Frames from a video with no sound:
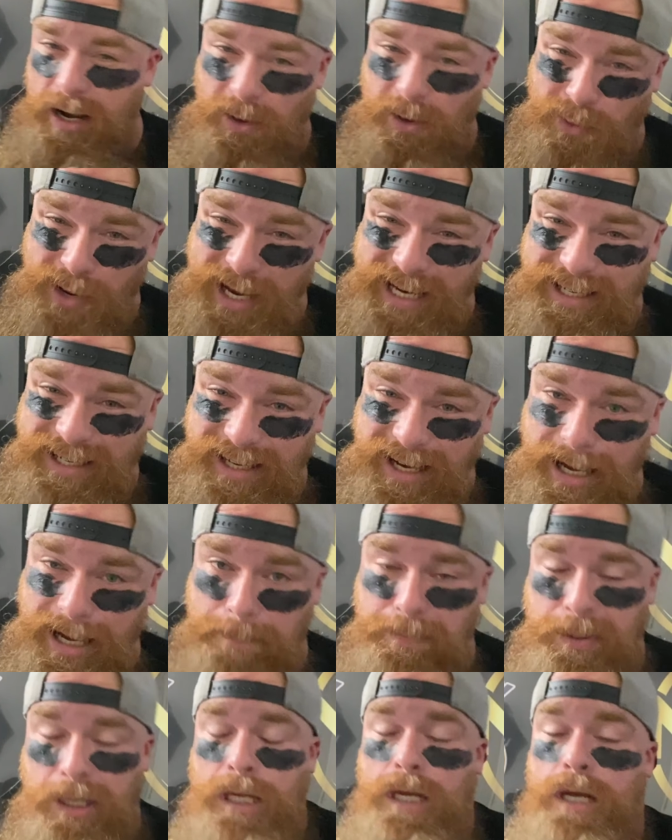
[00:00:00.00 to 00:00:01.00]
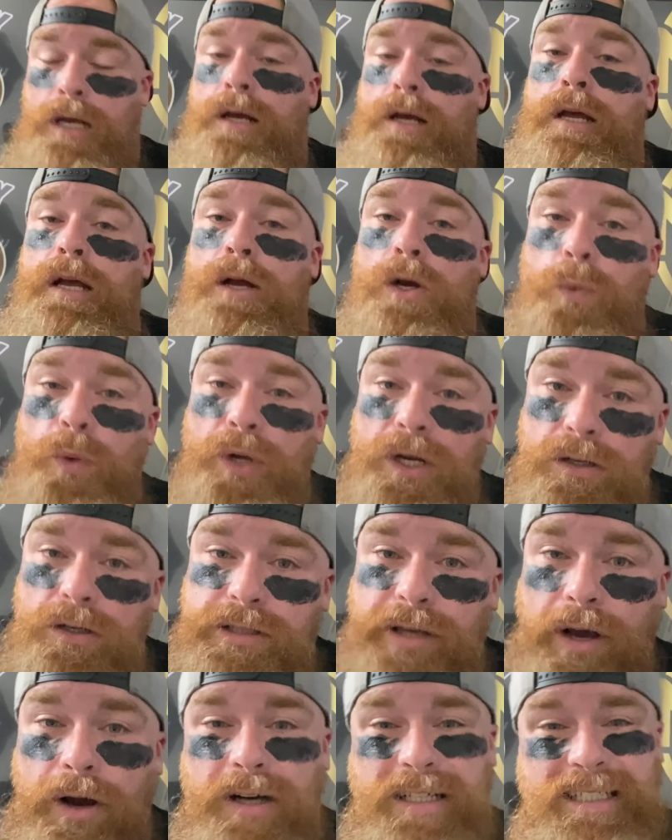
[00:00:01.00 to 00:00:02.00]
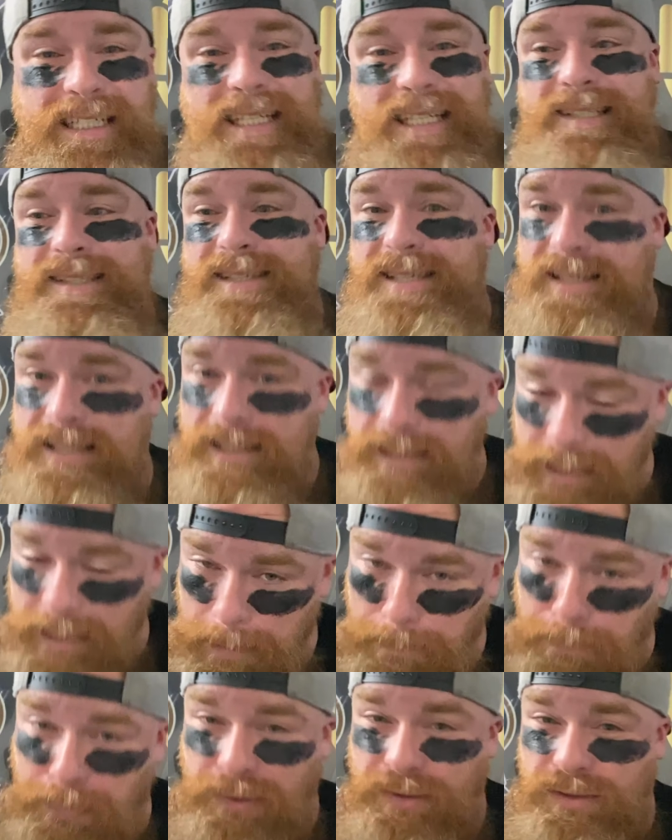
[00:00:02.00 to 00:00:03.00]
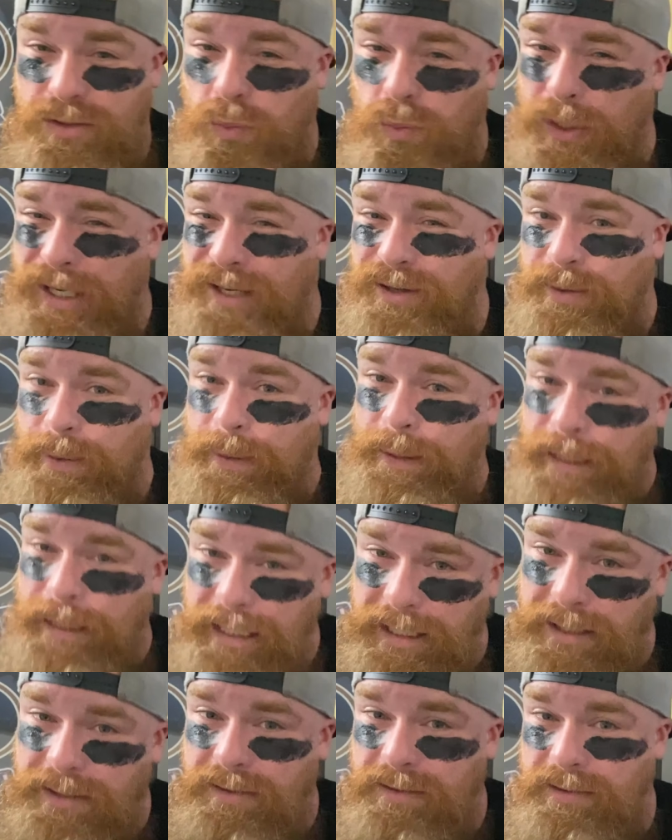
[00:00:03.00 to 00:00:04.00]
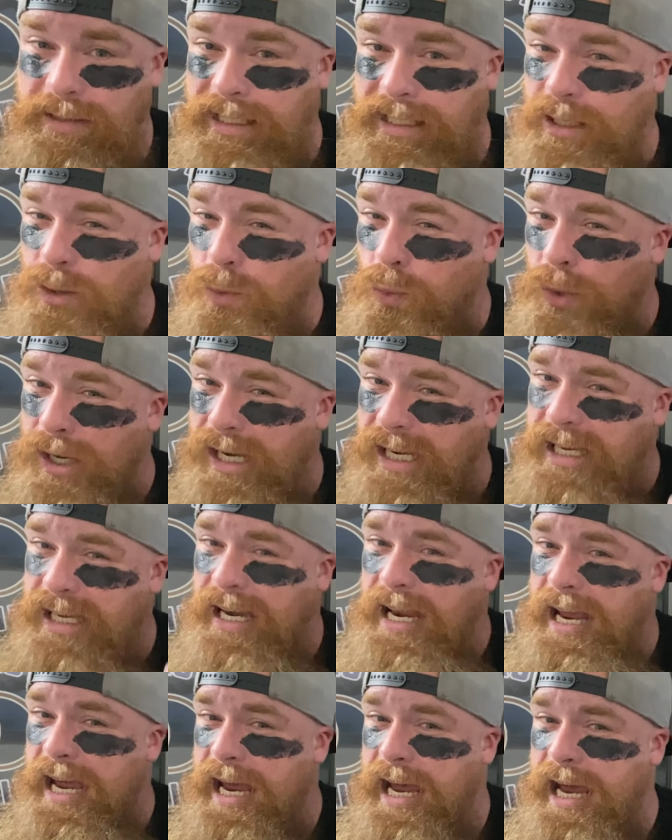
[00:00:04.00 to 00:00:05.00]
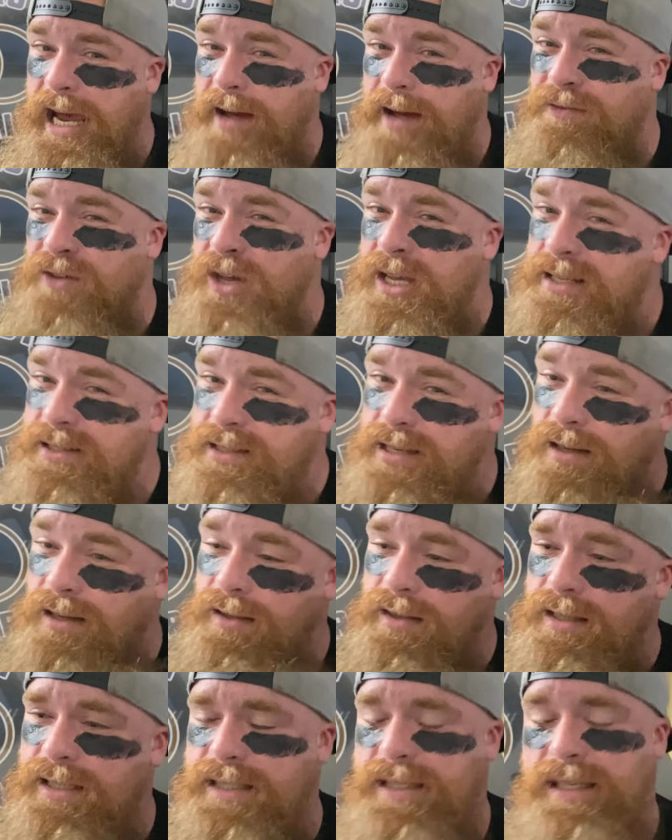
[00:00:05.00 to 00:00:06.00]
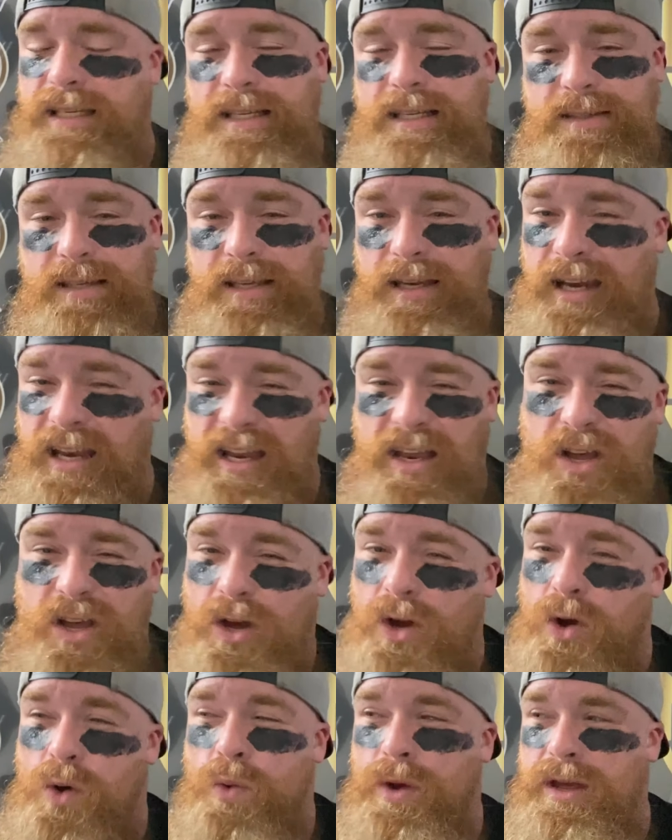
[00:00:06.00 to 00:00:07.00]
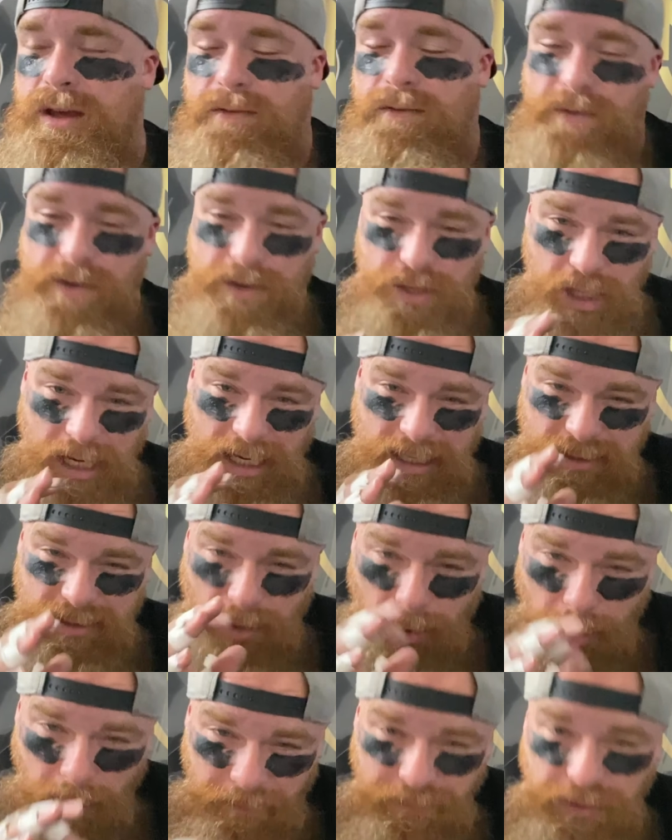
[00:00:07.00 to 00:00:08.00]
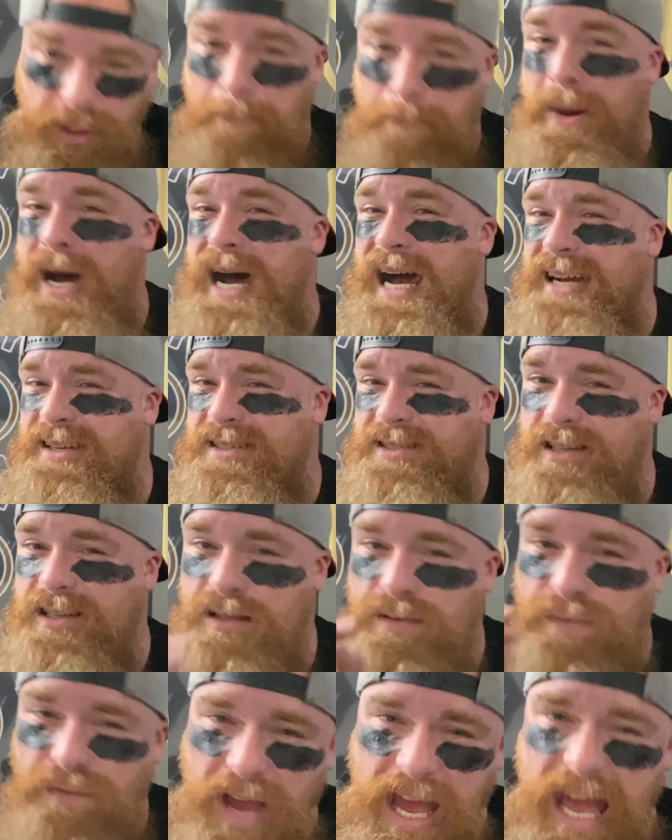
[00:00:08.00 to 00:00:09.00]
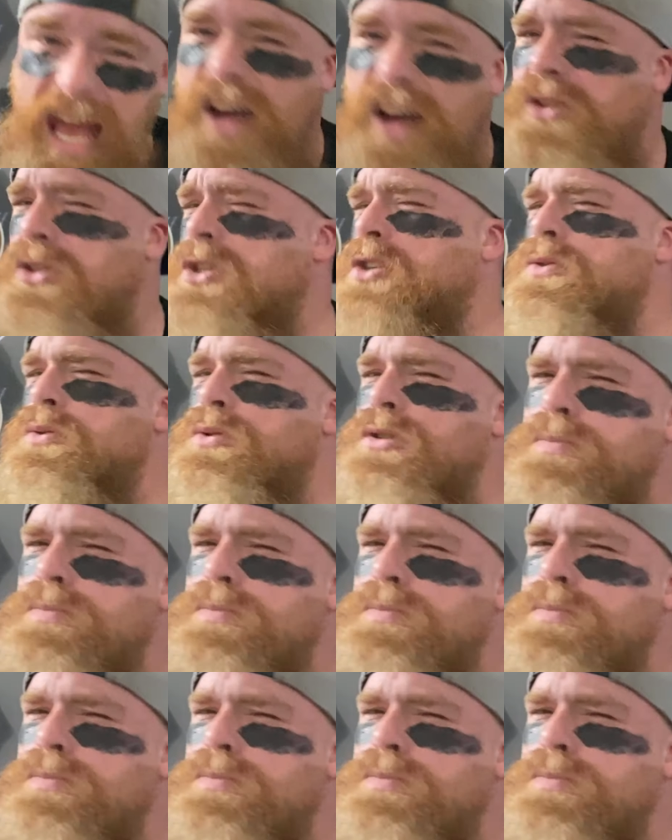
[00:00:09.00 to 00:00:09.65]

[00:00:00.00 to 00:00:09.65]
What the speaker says: to wake up. We are talking sleepers. We are literally a week and a half till the season. We have checked off the boxes, values,